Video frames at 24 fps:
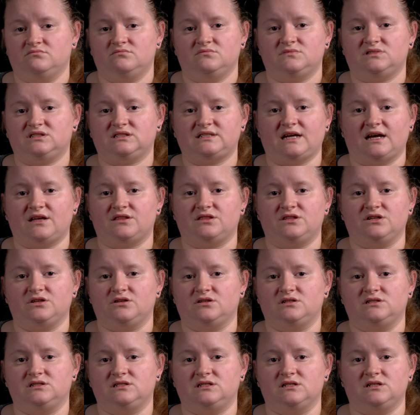sat there
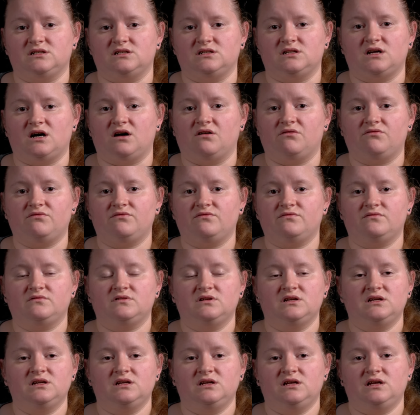and did enough.
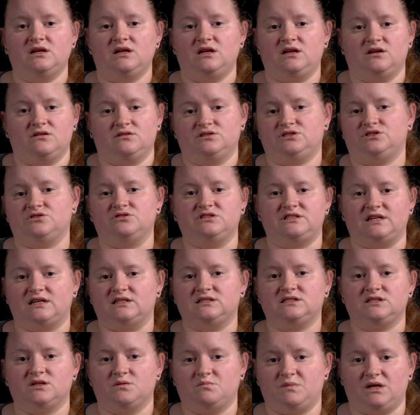He goes, you're
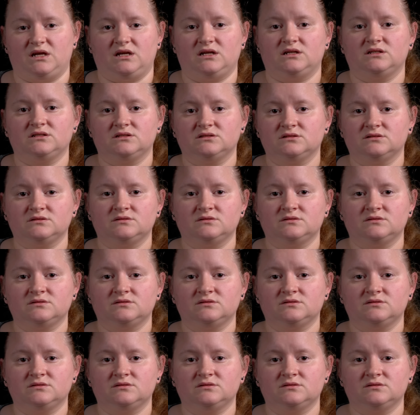dead to me.